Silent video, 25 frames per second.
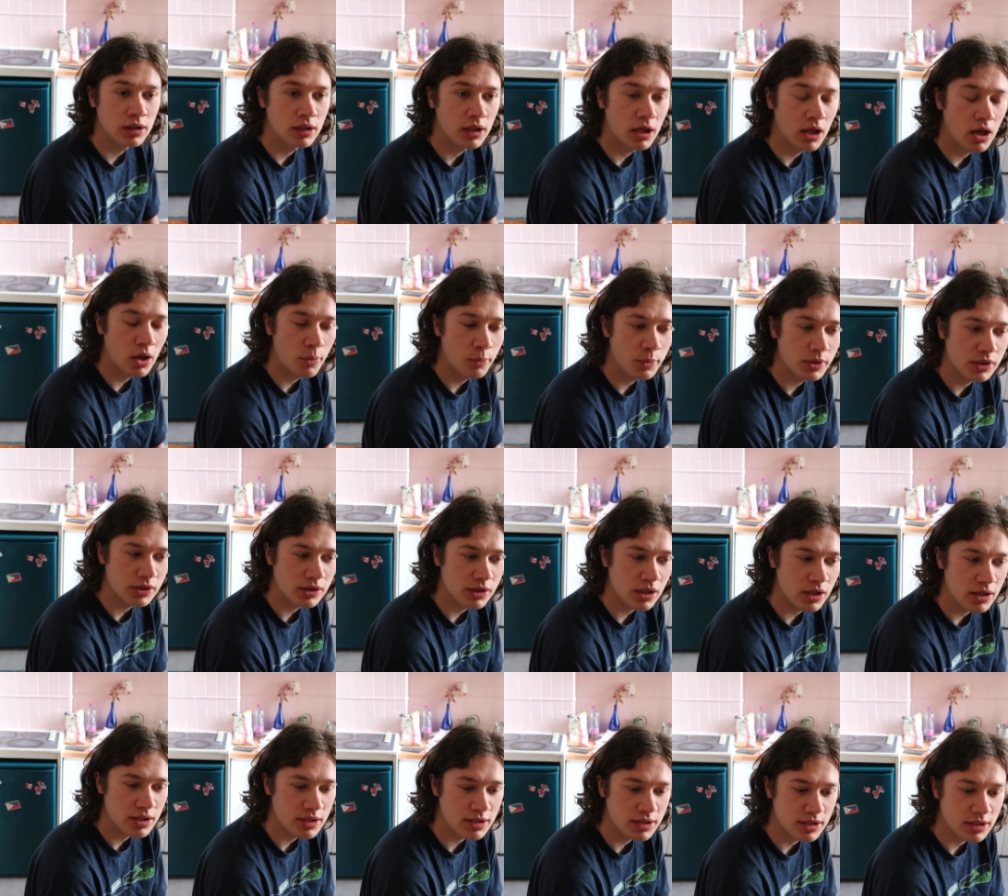Yeah, I'm
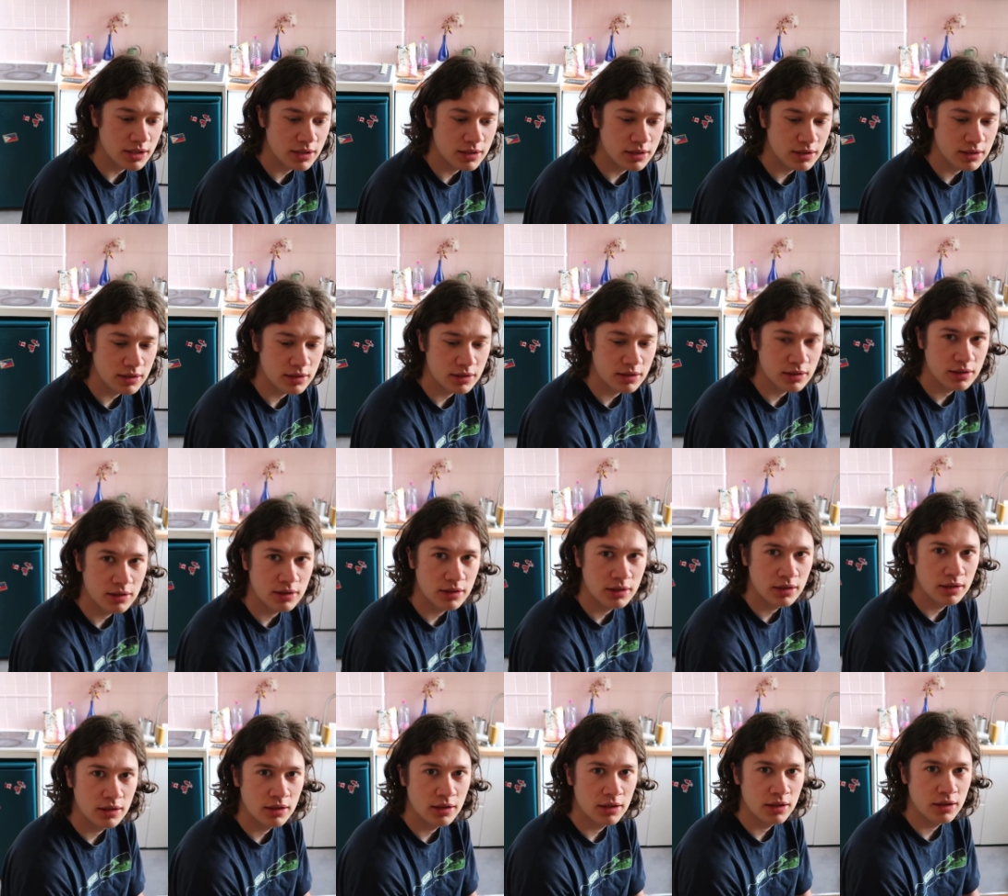excited.
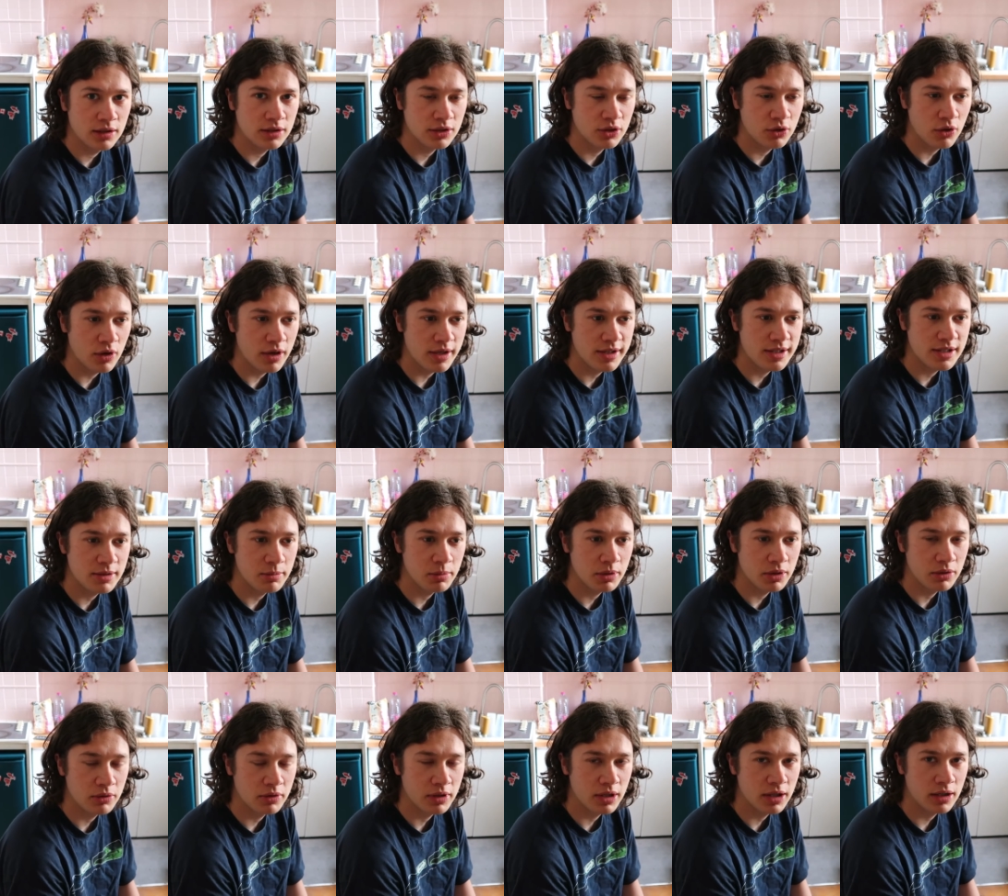It's crazy
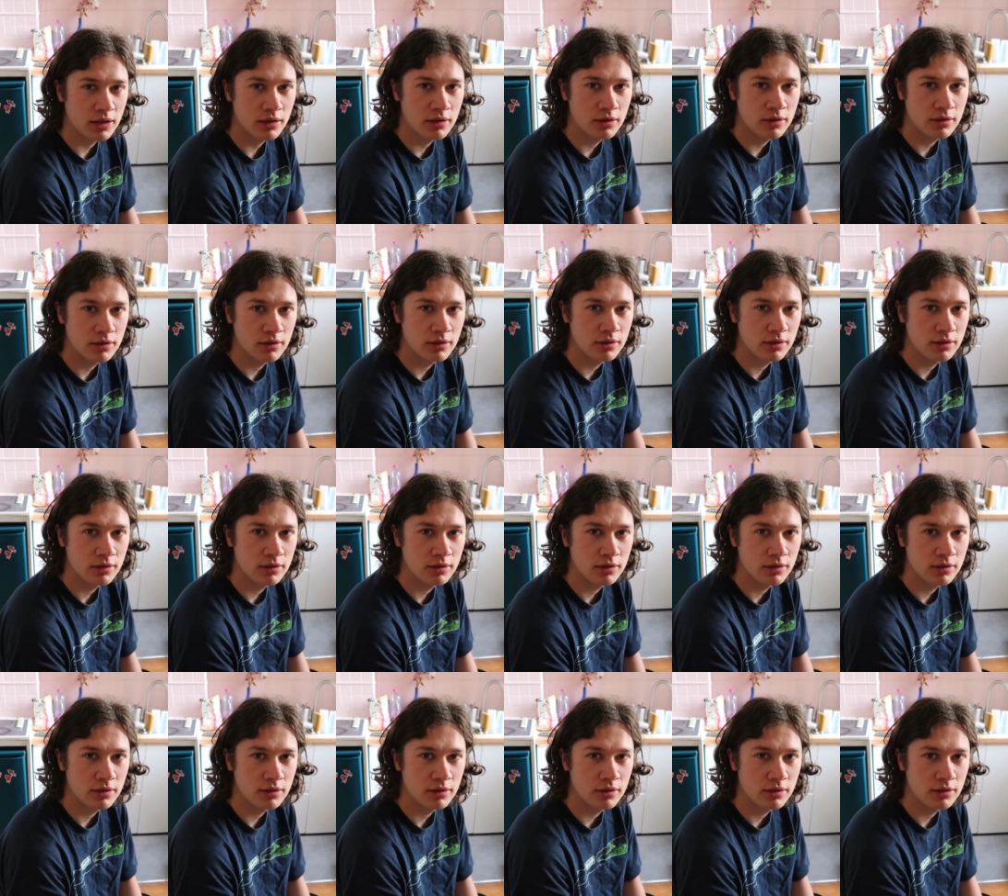building.